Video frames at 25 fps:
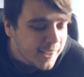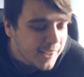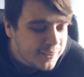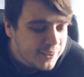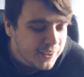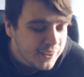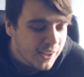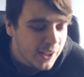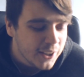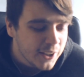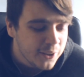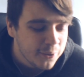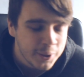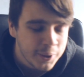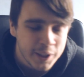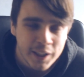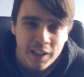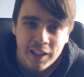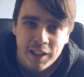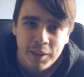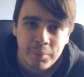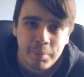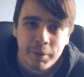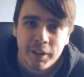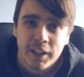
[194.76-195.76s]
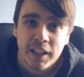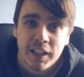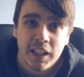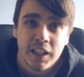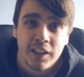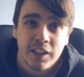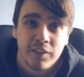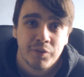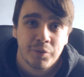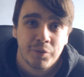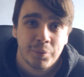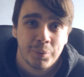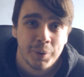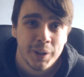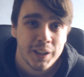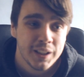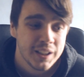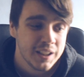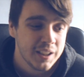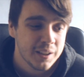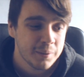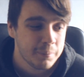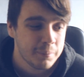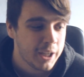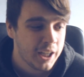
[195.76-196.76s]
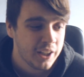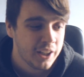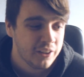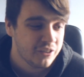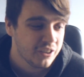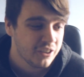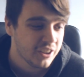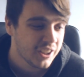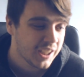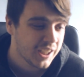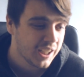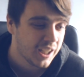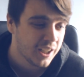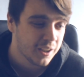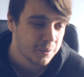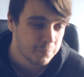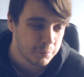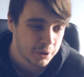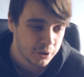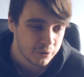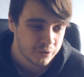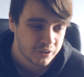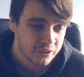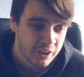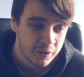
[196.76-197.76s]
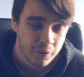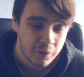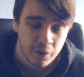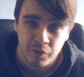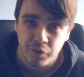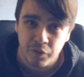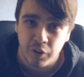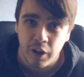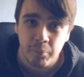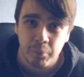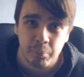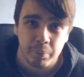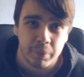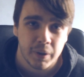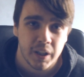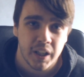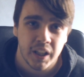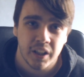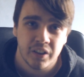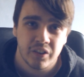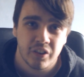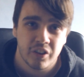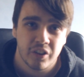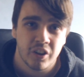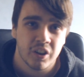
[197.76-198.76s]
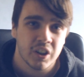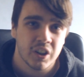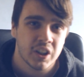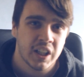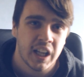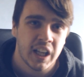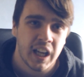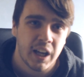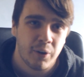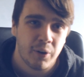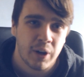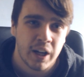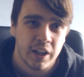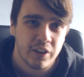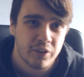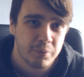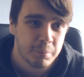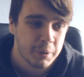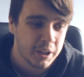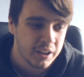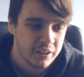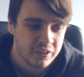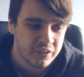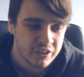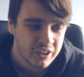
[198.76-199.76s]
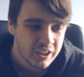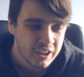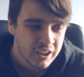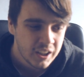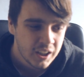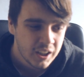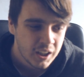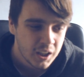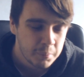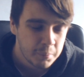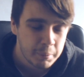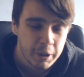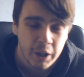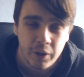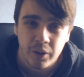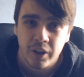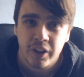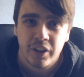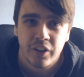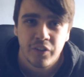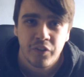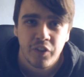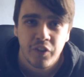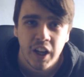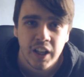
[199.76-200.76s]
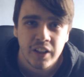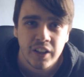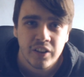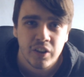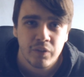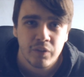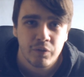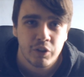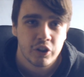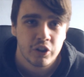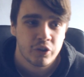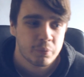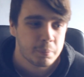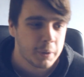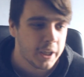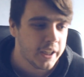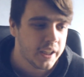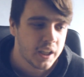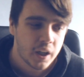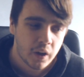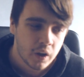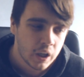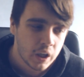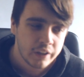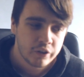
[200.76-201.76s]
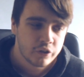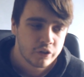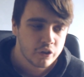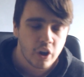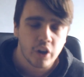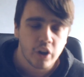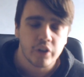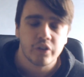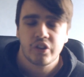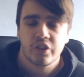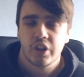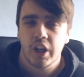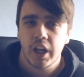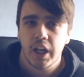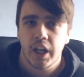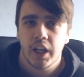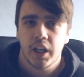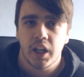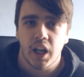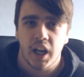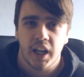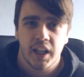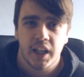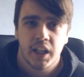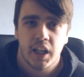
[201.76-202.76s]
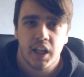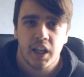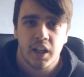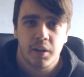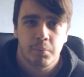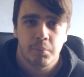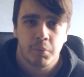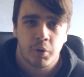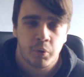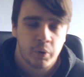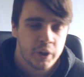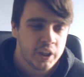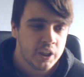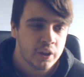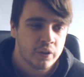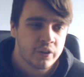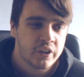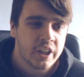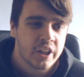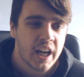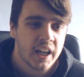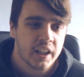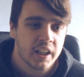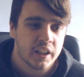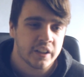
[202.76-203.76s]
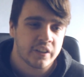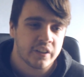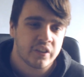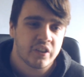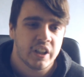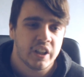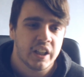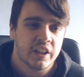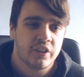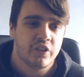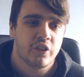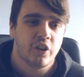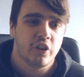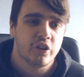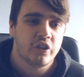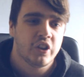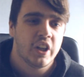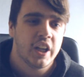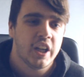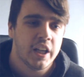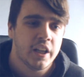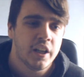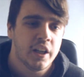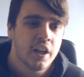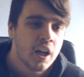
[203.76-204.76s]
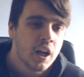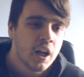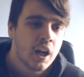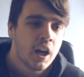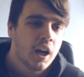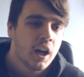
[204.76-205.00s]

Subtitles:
genuinely believe we need a manager to get the most out of the front players and not care as much about the defensive display. Now, that's not saying I hate Mourinho's tactics, and it's not saying